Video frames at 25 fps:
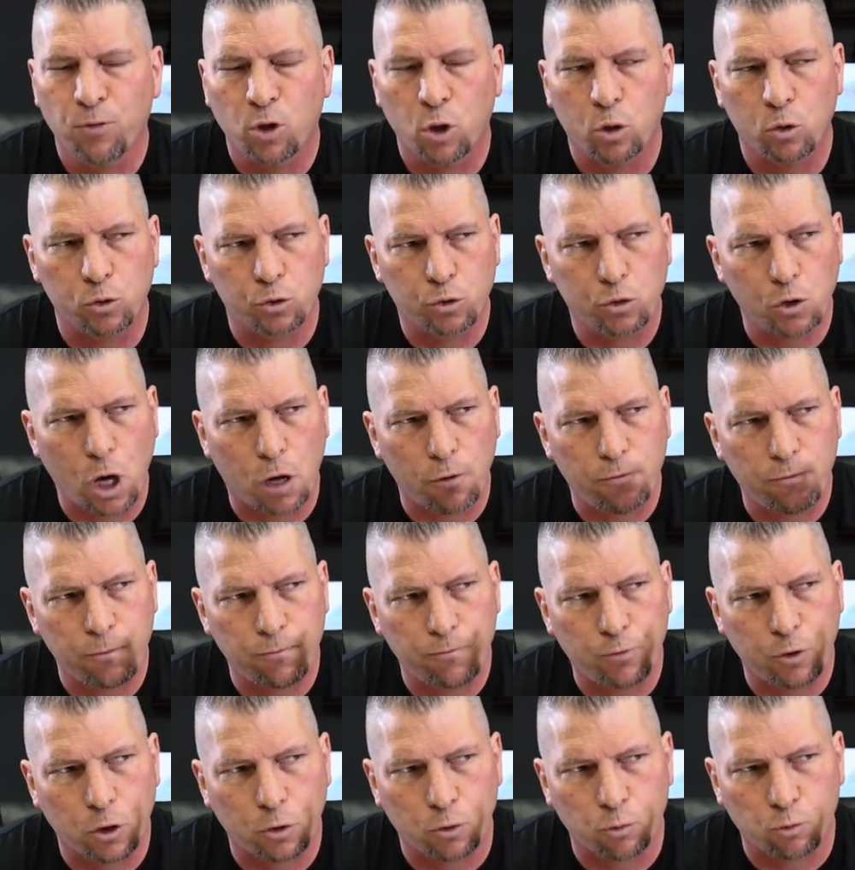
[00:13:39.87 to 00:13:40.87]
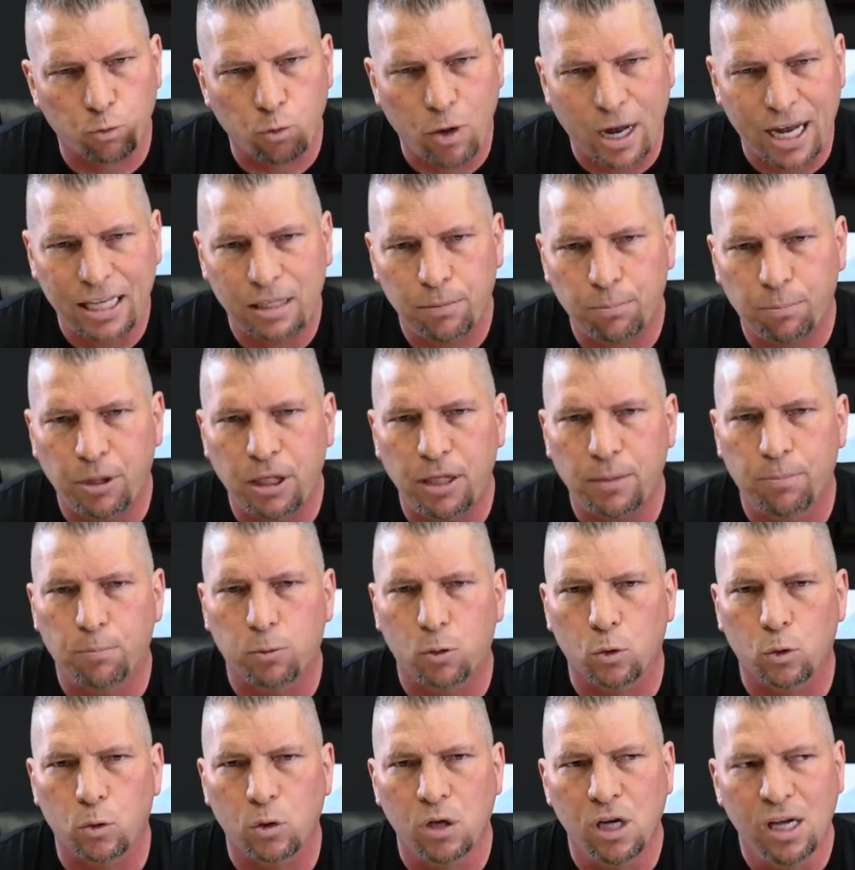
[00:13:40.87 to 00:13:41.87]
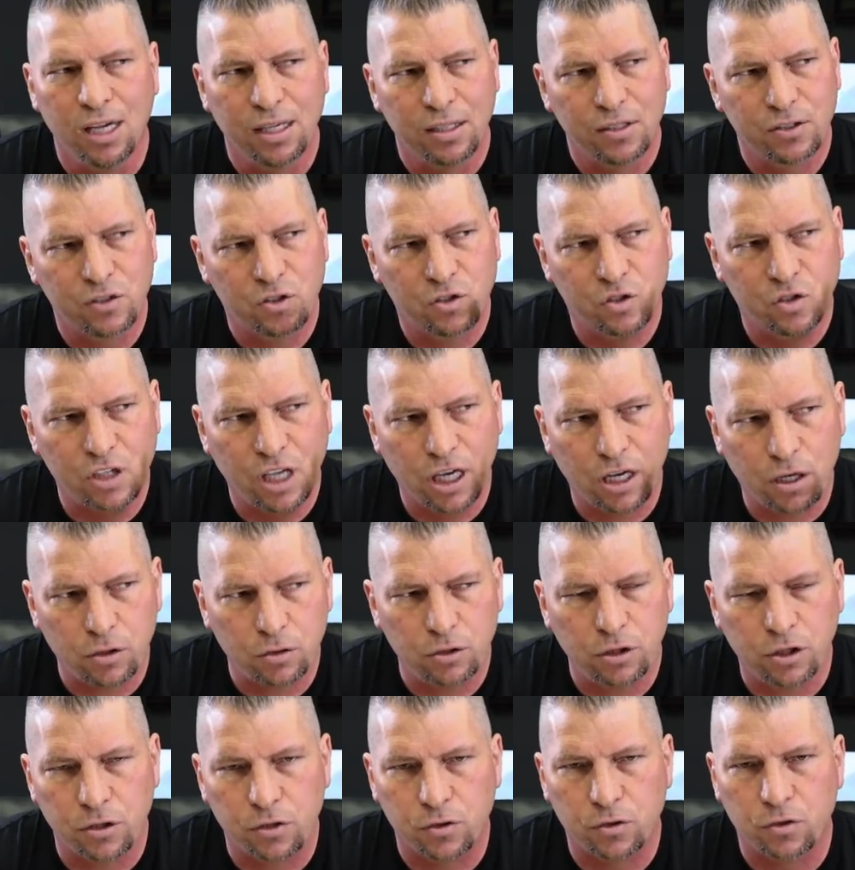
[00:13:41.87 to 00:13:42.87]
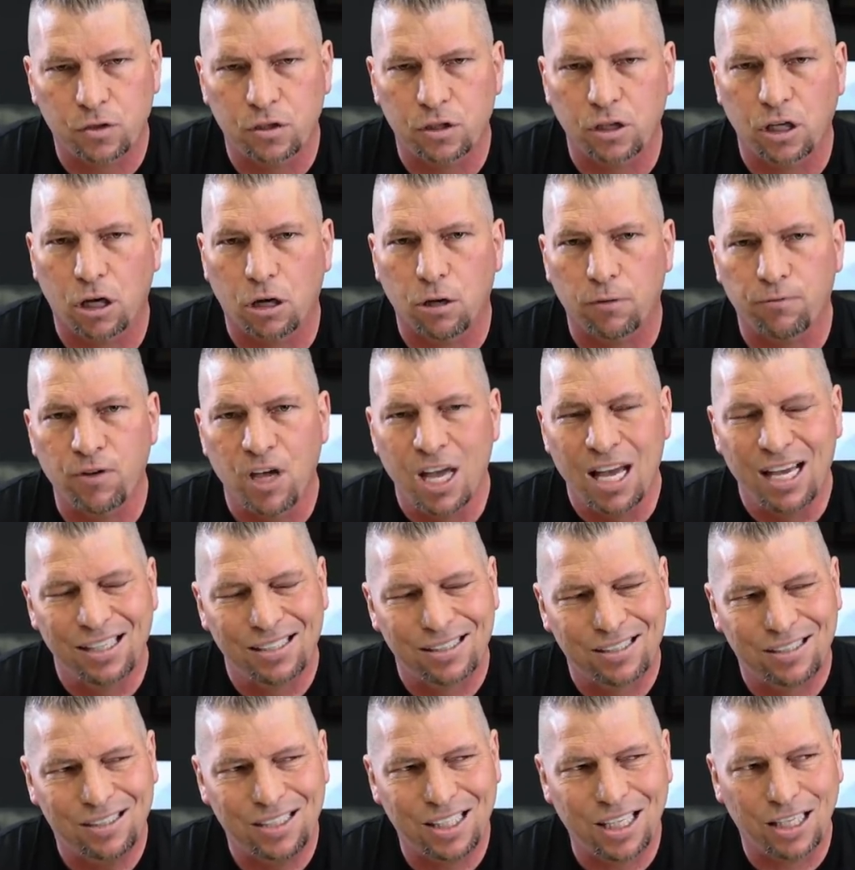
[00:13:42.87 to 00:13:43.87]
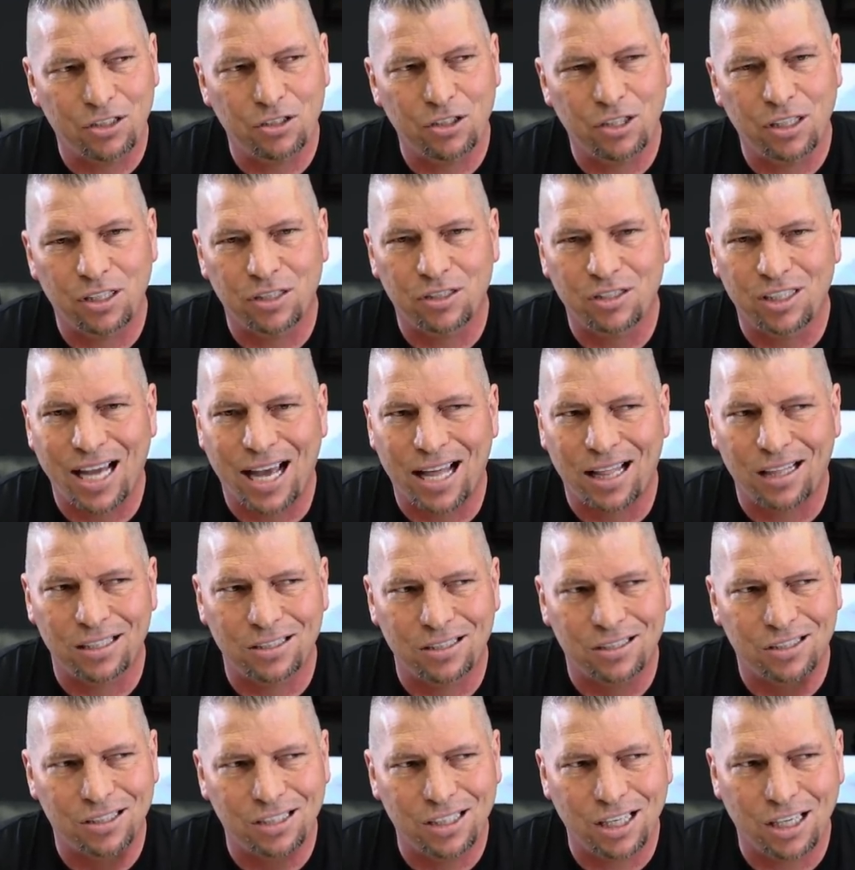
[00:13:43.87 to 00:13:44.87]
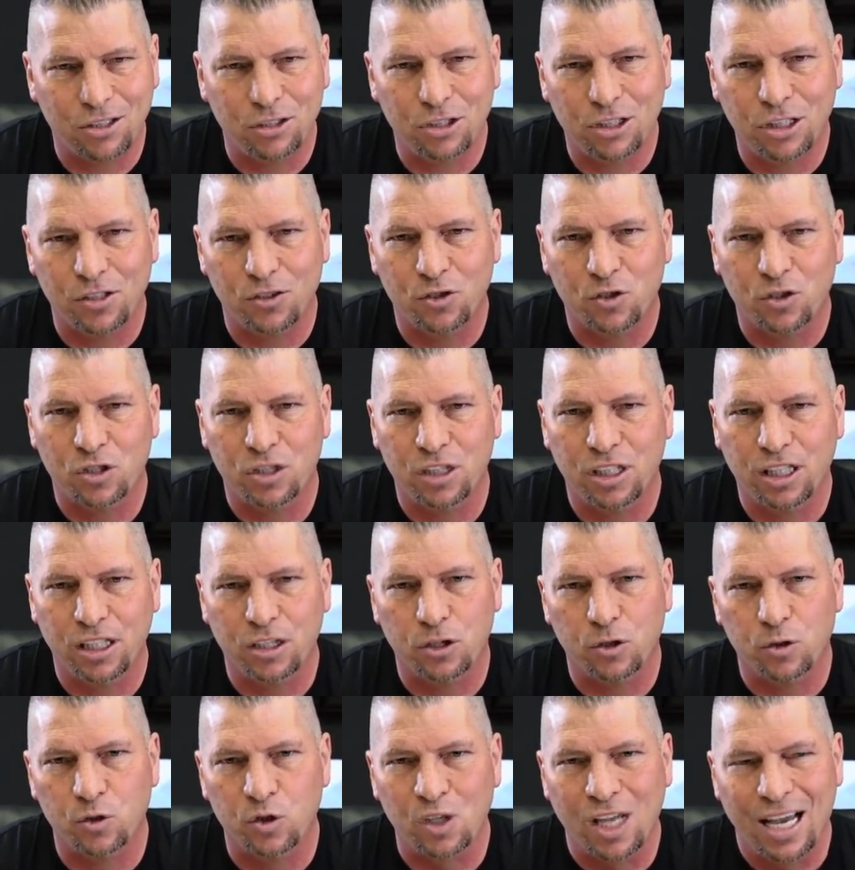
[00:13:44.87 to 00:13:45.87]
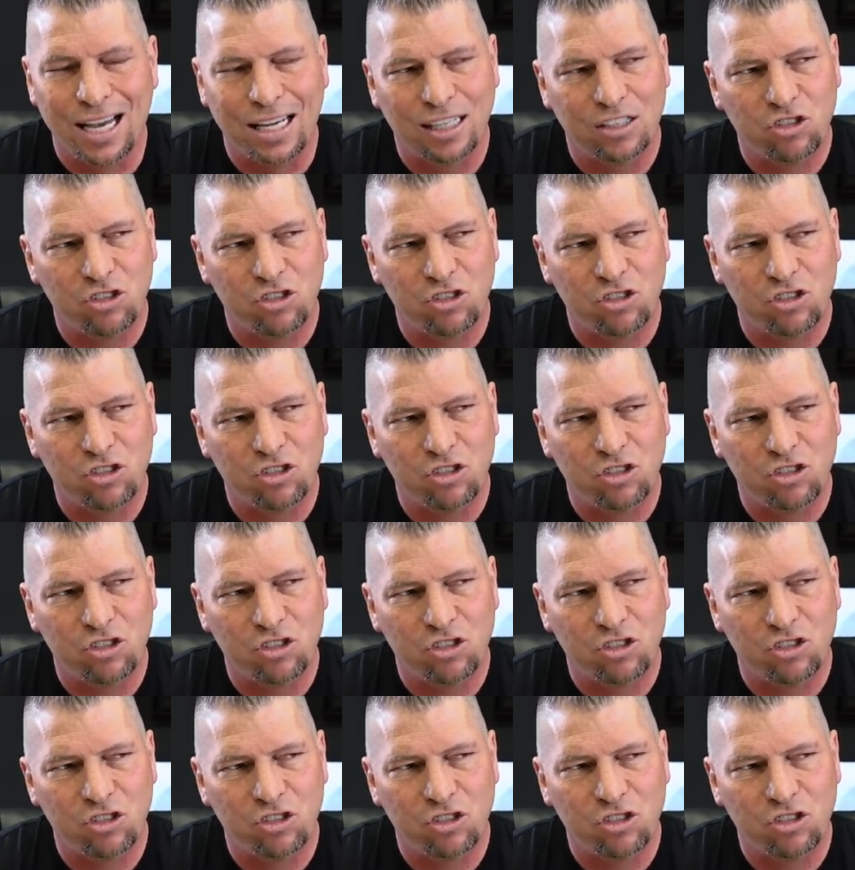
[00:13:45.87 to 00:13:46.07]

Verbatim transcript: Go solve them for the right people. Sell yourself, sell your talent, sell your skills.